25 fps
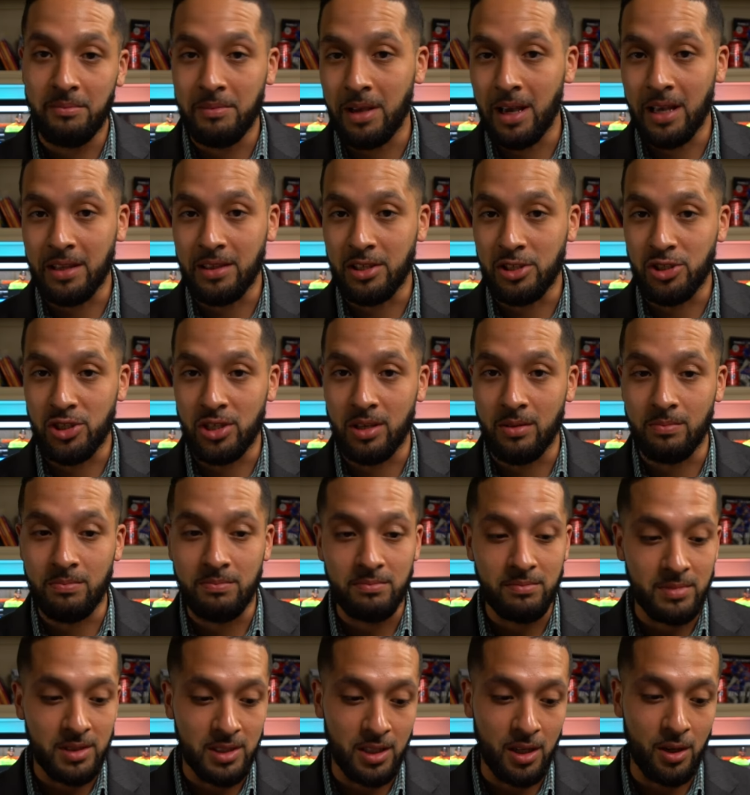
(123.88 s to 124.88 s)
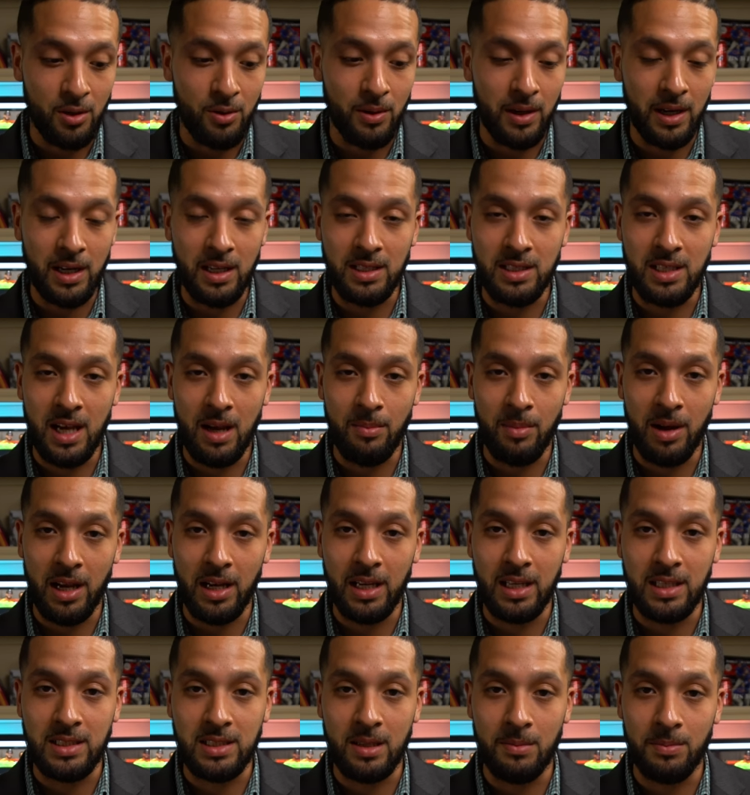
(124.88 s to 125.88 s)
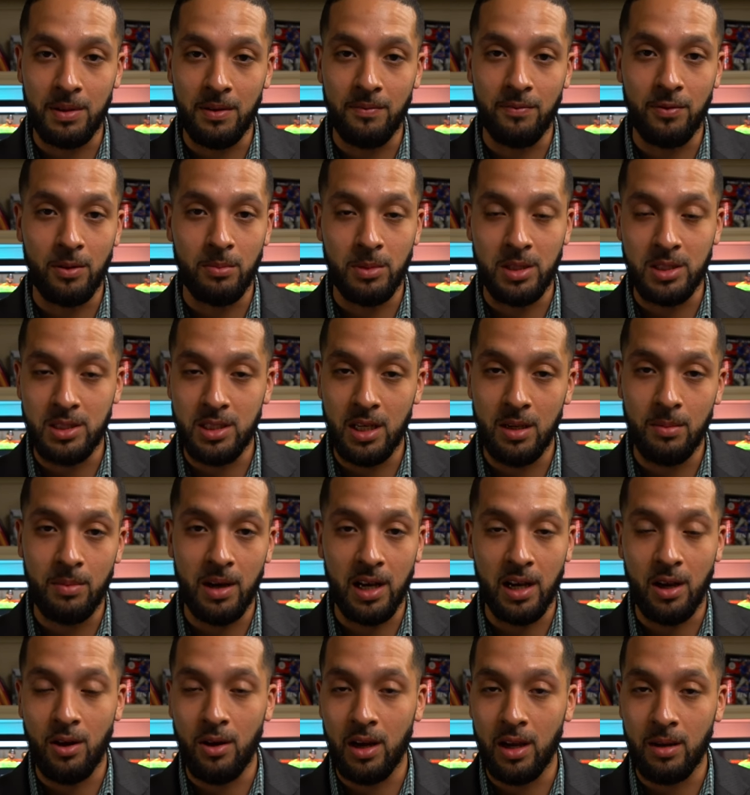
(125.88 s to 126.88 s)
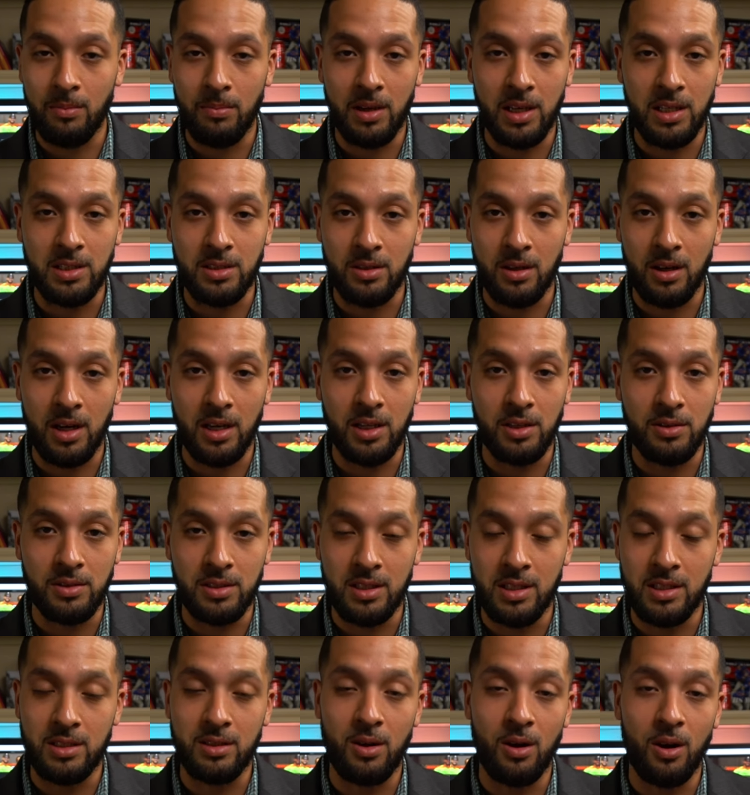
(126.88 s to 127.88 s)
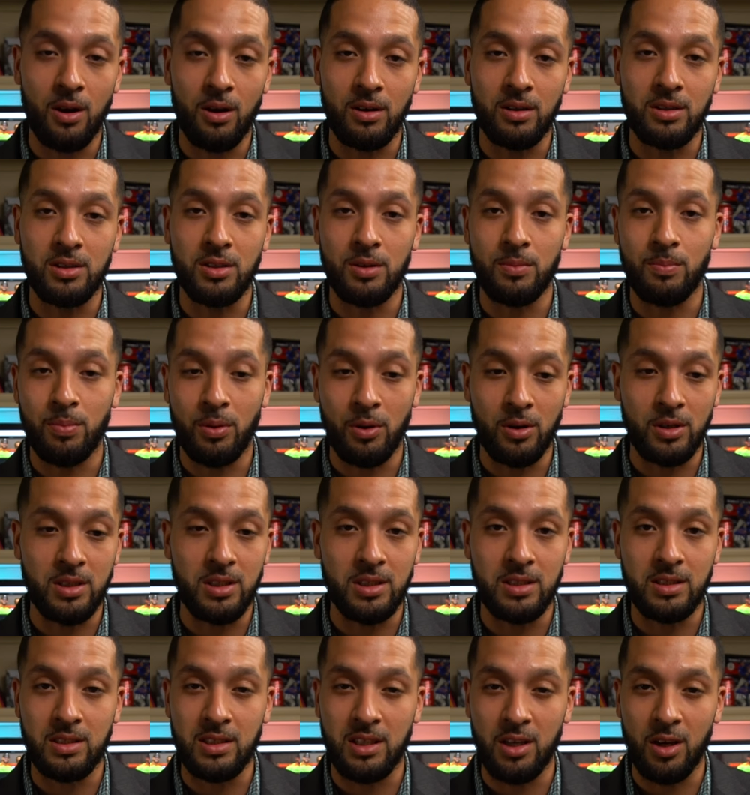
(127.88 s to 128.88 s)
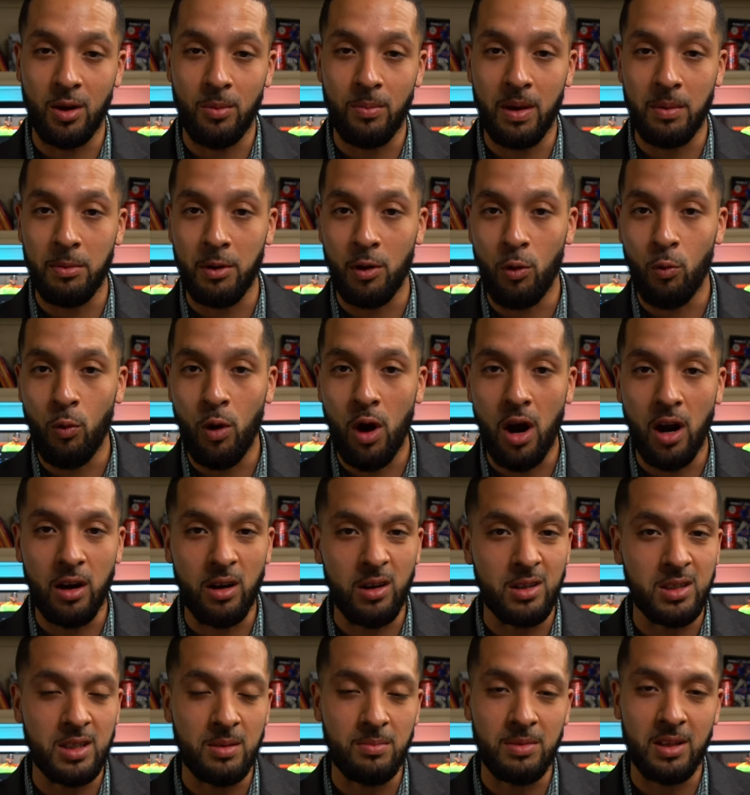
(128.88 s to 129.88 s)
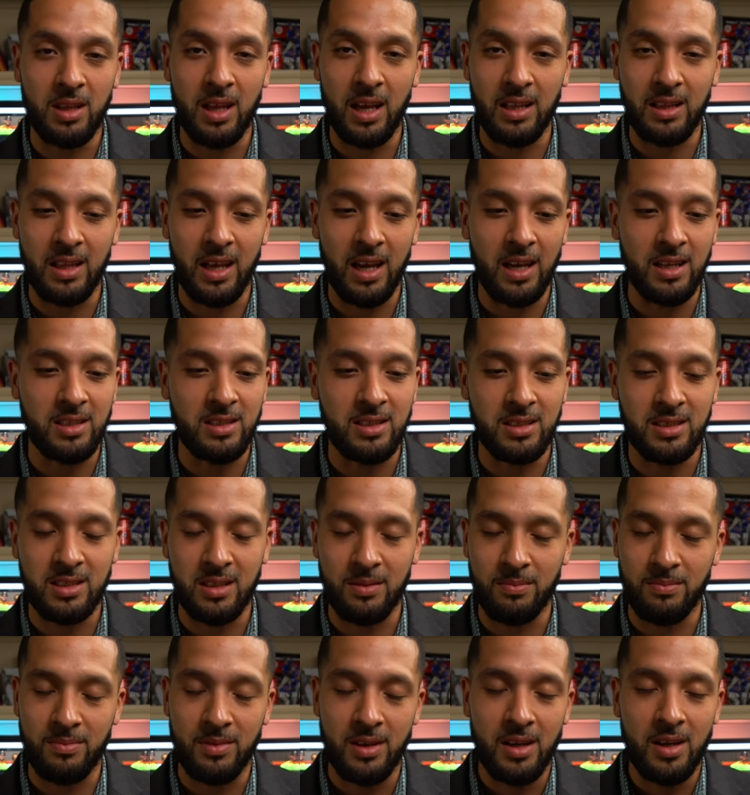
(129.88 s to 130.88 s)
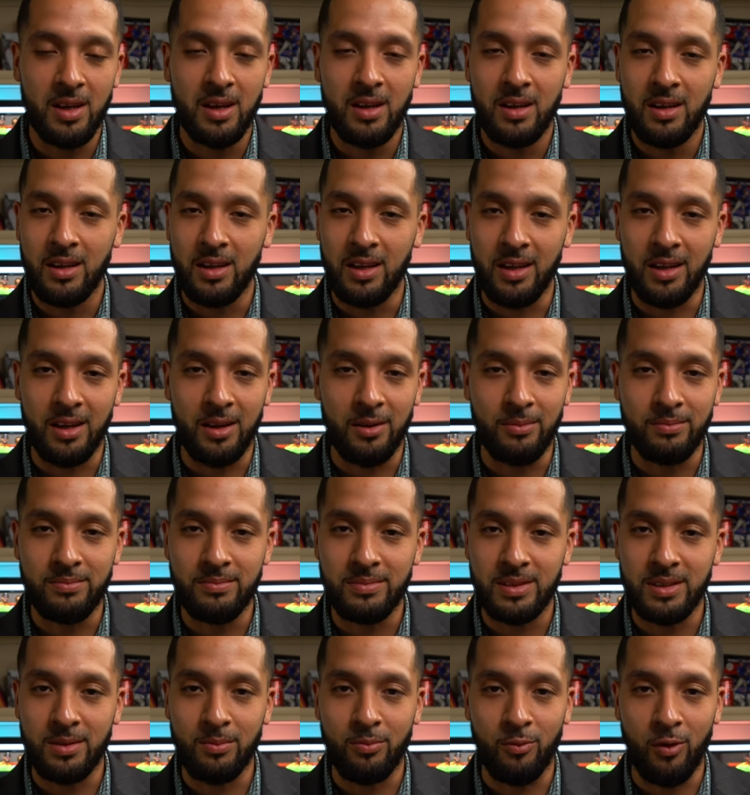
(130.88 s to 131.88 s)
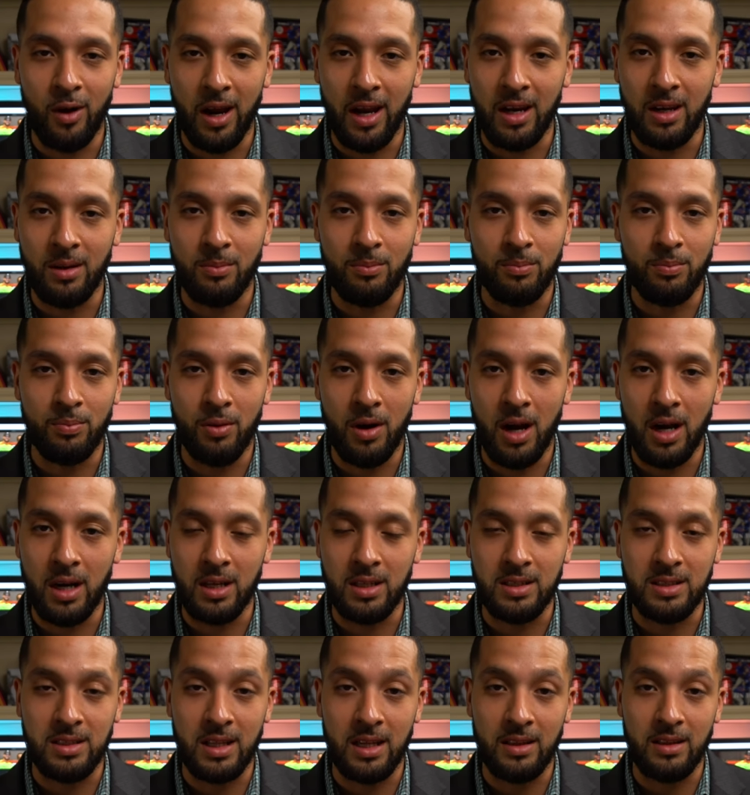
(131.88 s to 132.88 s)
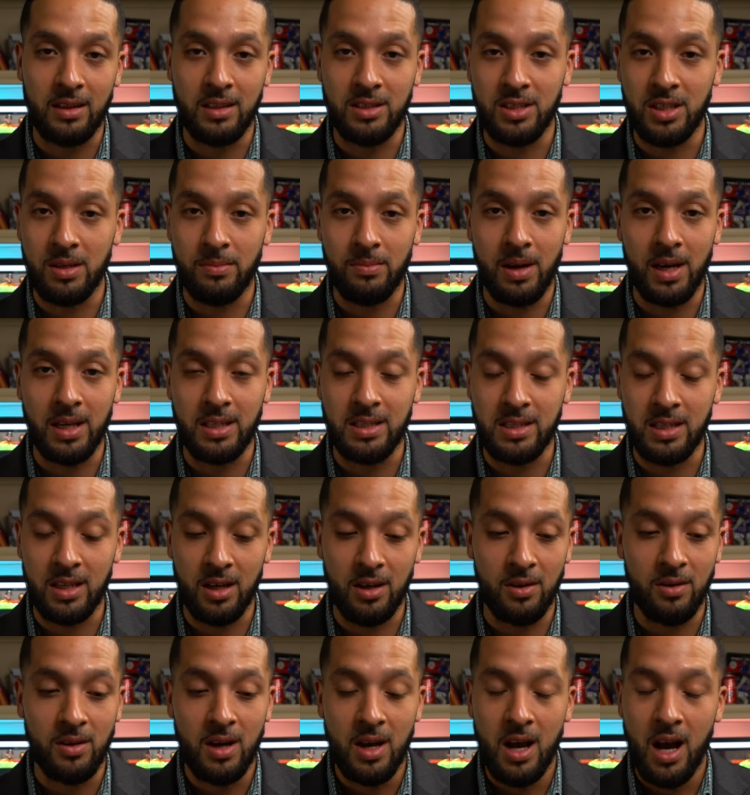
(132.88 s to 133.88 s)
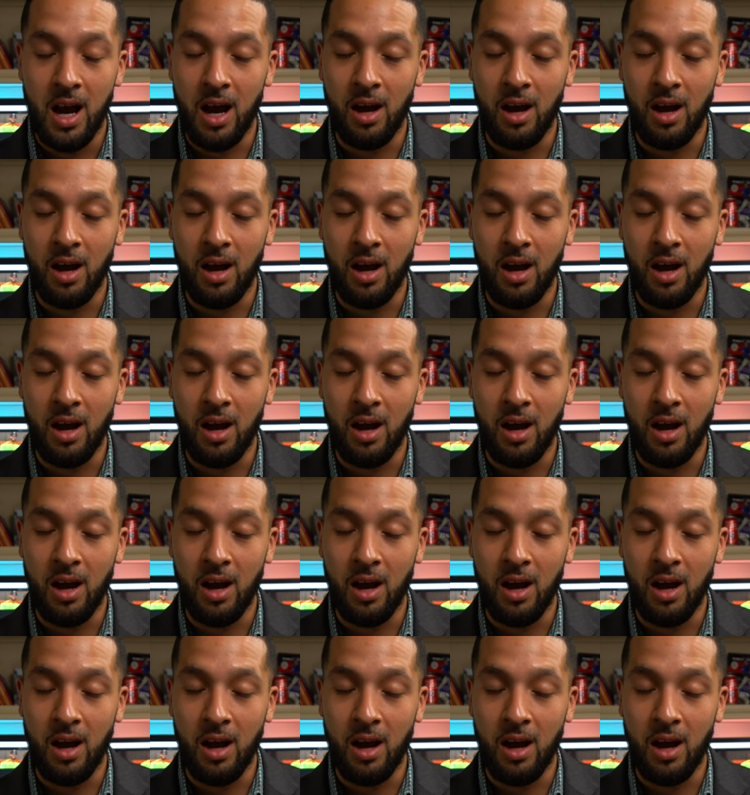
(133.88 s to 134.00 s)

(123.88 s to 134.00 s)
at the gym. So anytime I need something from the gym, I go ahead and make sure I use this card to purchase, you know, maybe a water, something like that, just some, you know, some random products that the gym might sell.